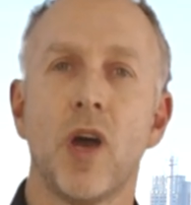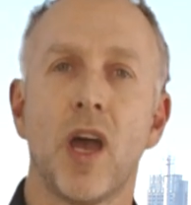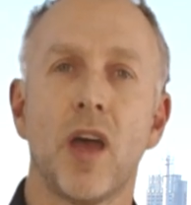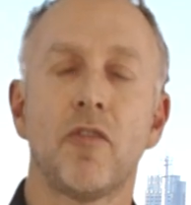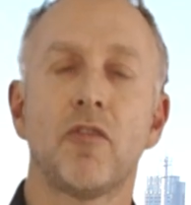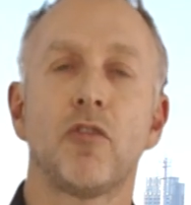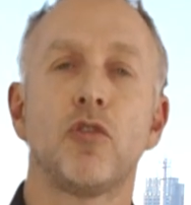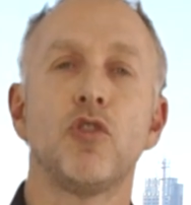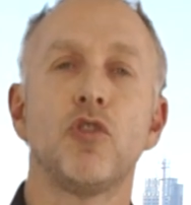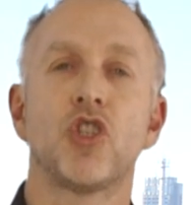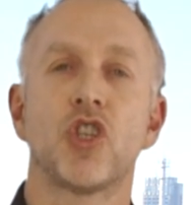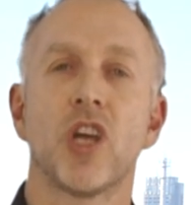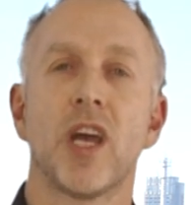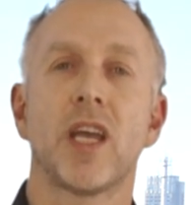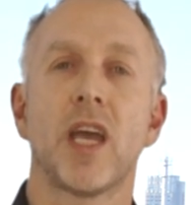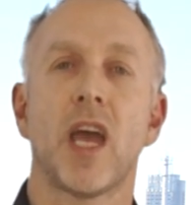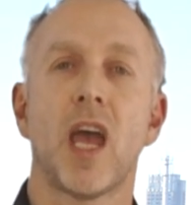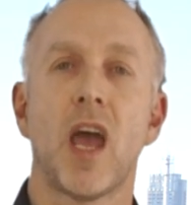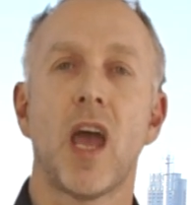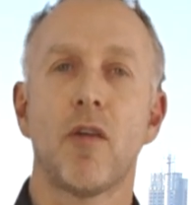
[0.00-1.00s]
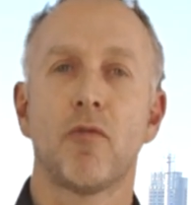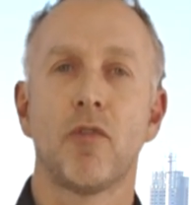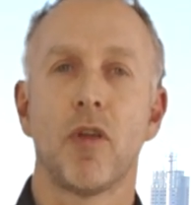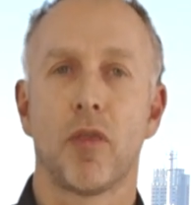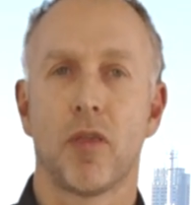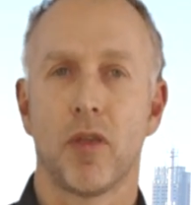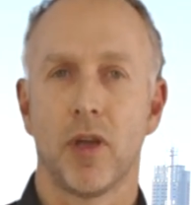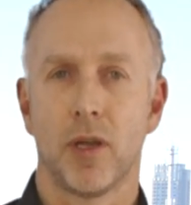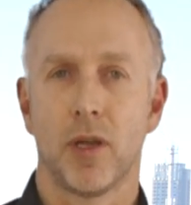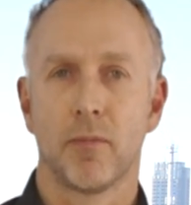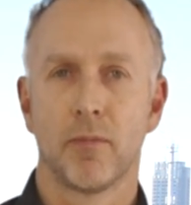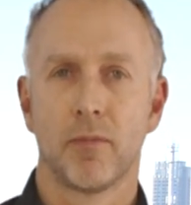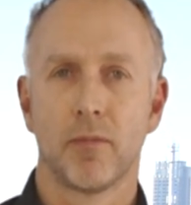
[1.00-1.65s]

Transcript: have to check everything.